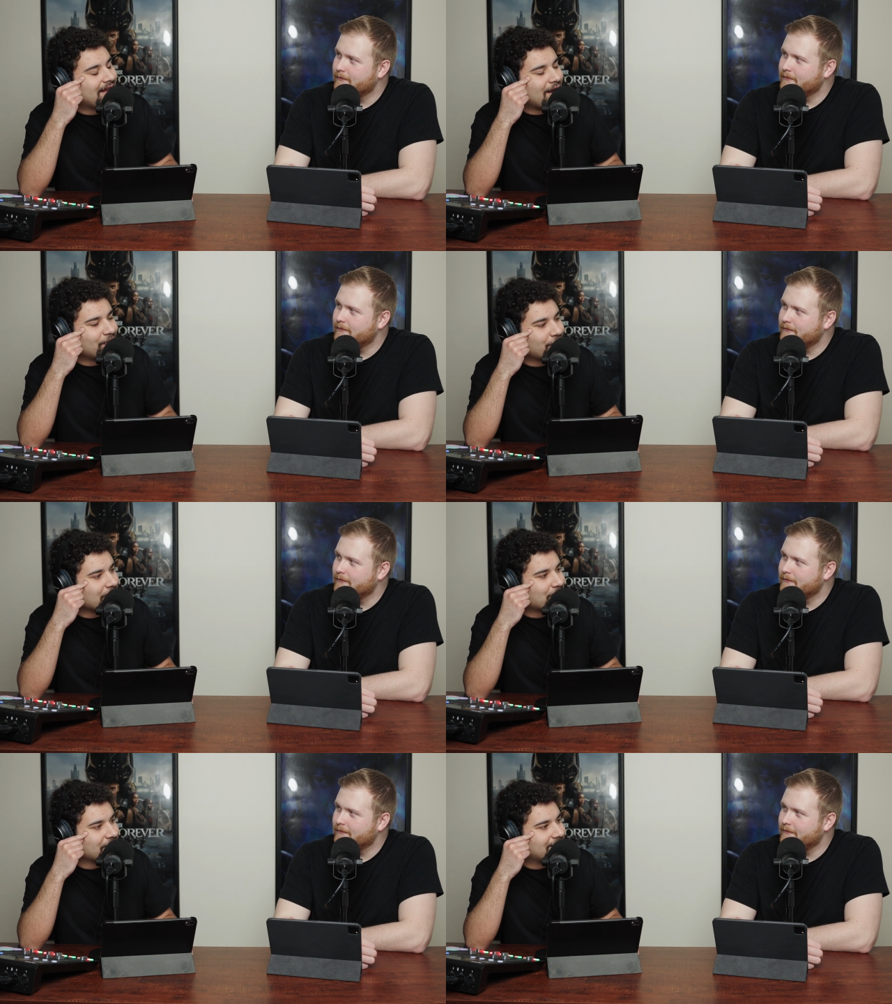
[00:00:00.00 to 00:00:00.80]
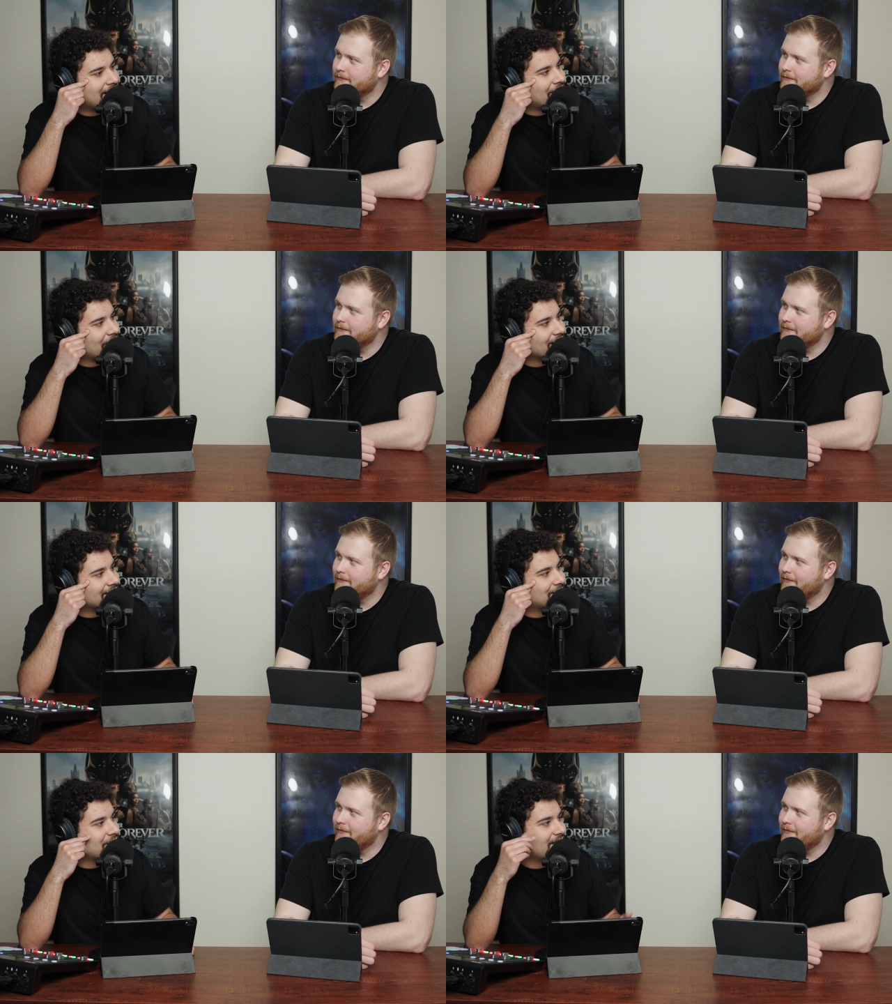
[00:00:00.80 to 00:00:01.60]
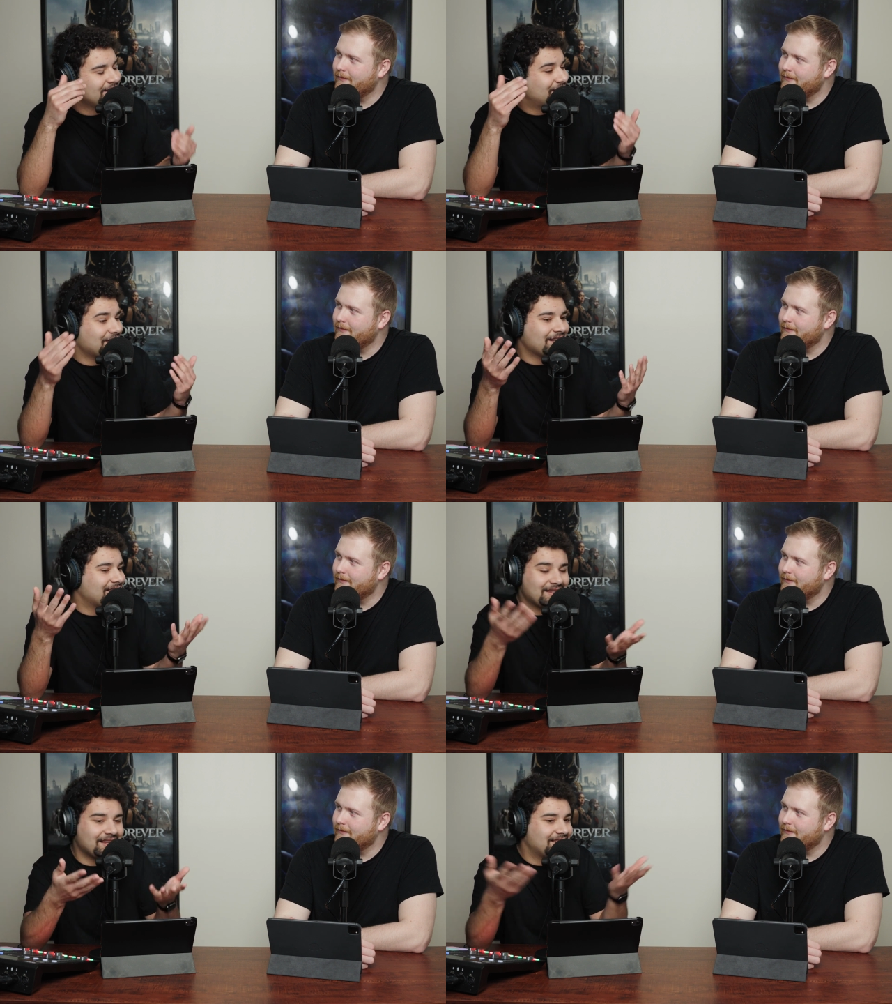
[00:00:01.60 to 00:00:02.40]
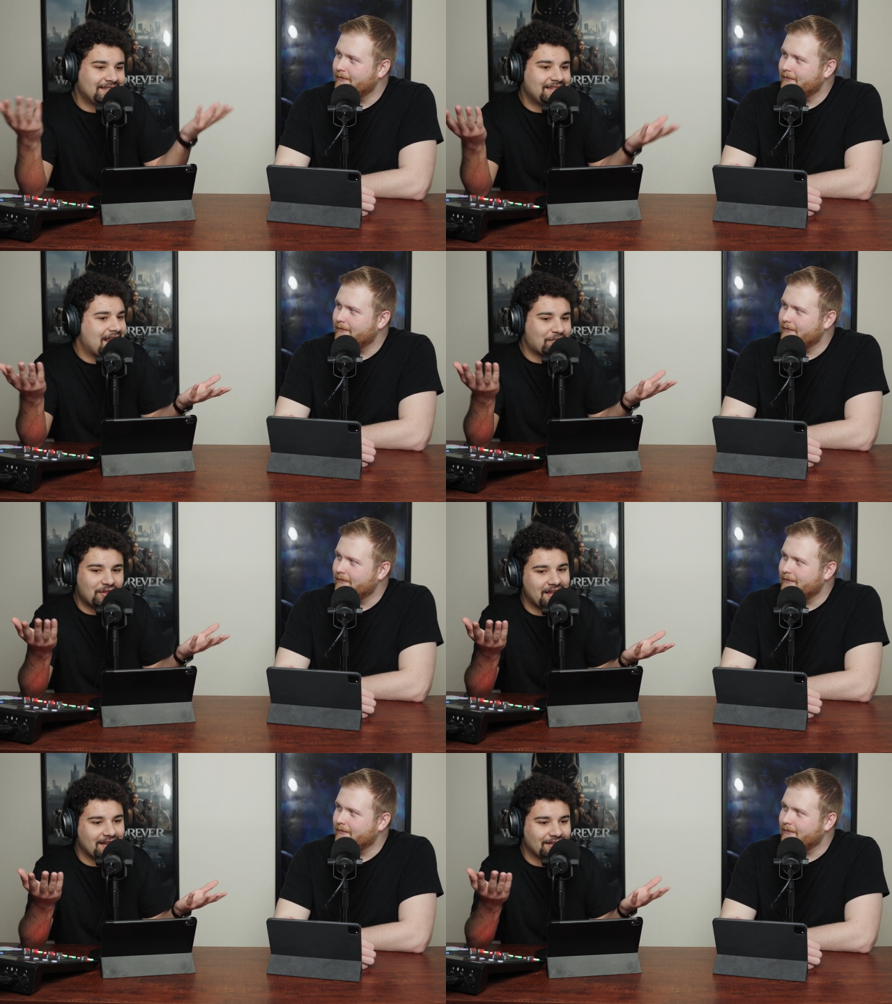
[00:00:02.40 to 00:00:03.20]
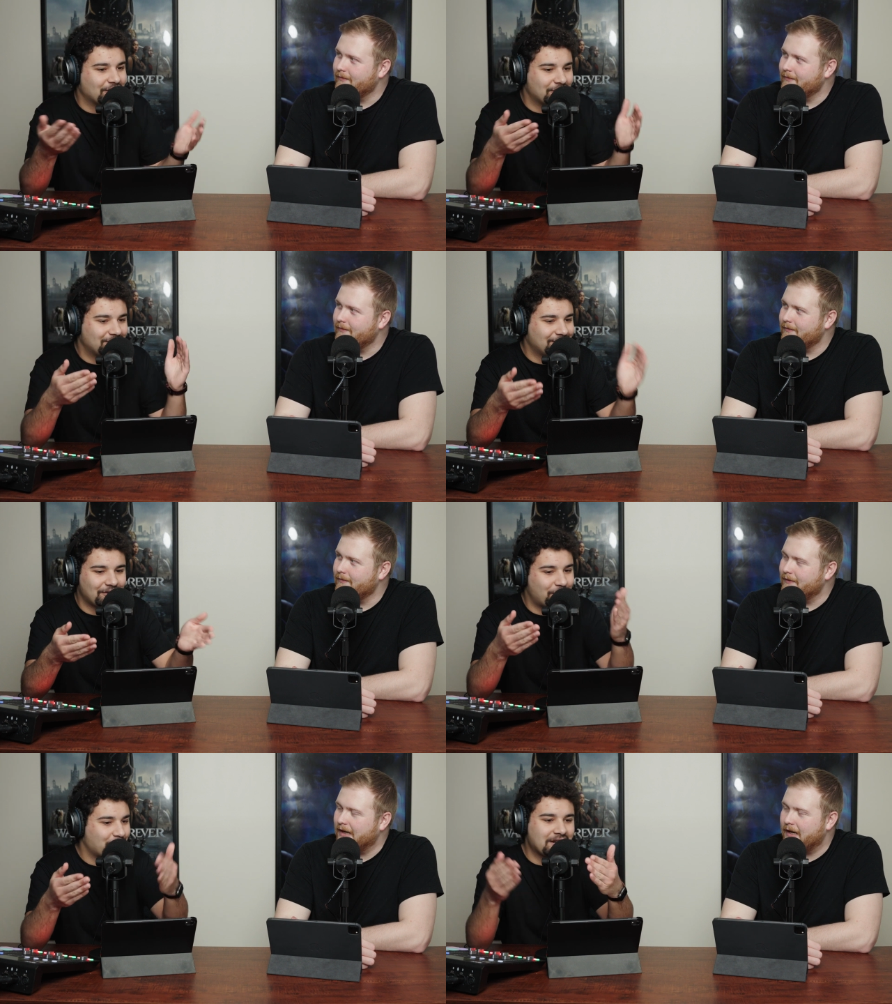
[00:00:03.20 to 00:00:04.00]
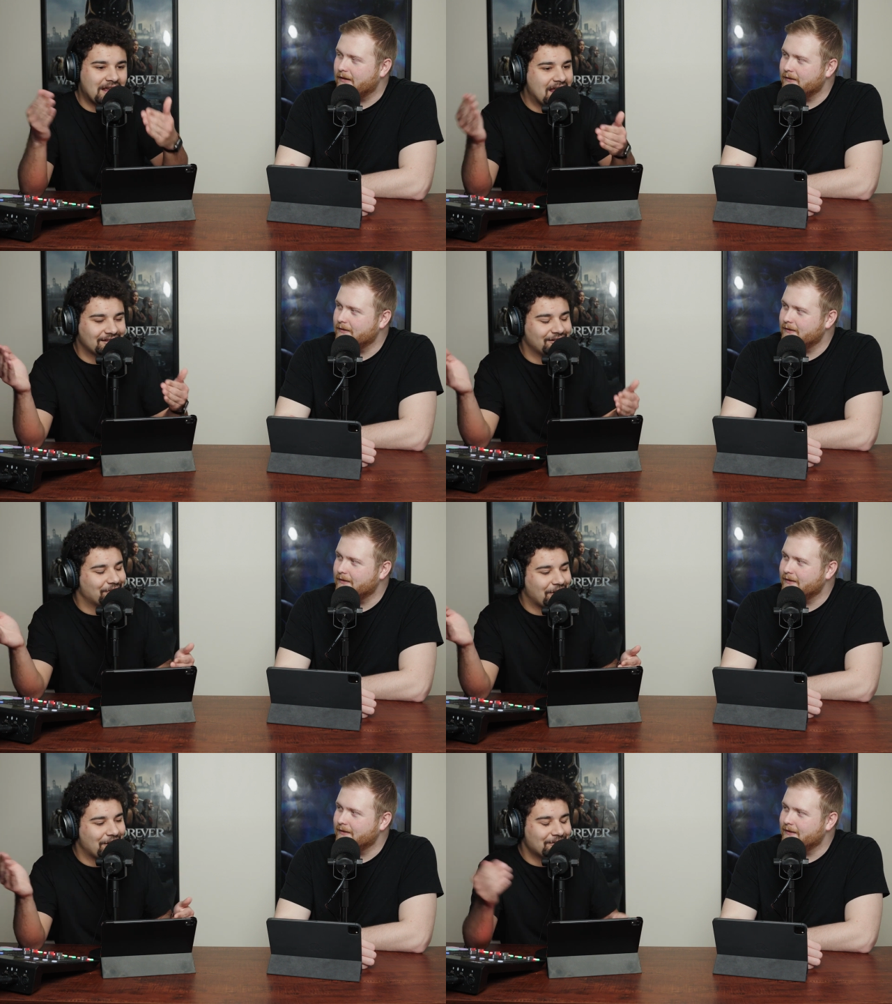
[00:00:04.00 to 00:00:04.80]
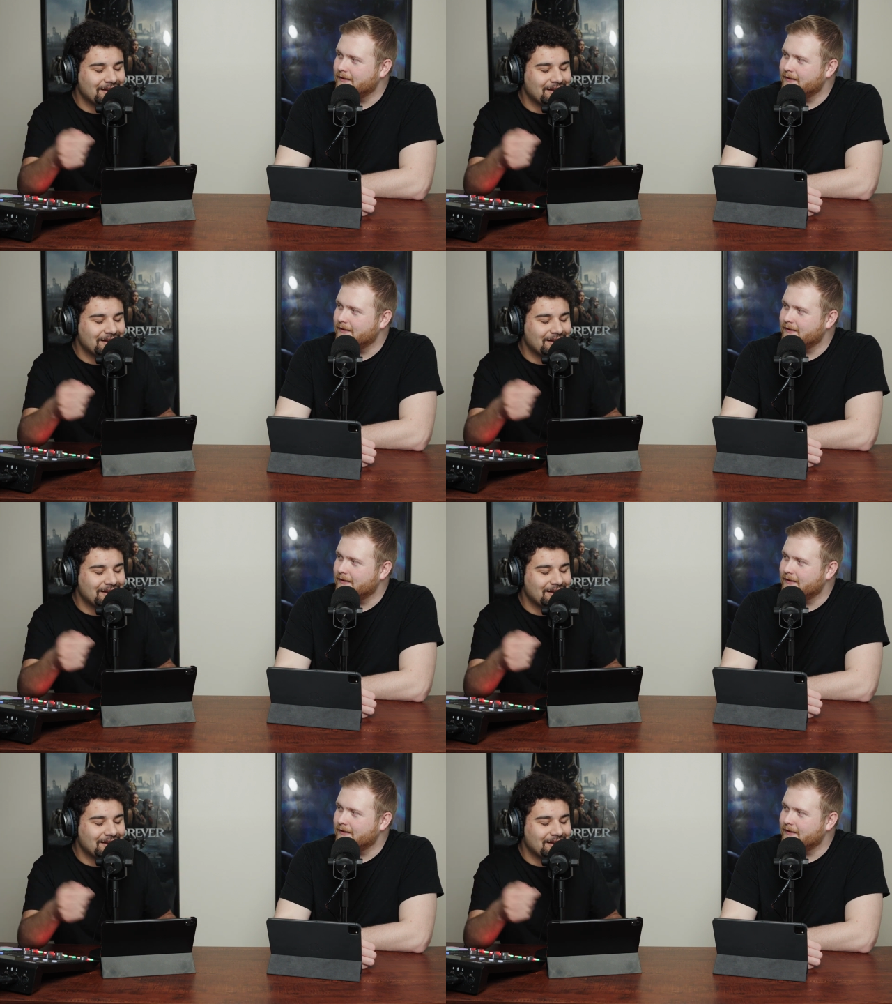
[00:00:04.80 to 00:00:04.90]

Speaker 1: I'm really burnt out on this because it's just it's it's the same thing just 3 yeah. days in a row."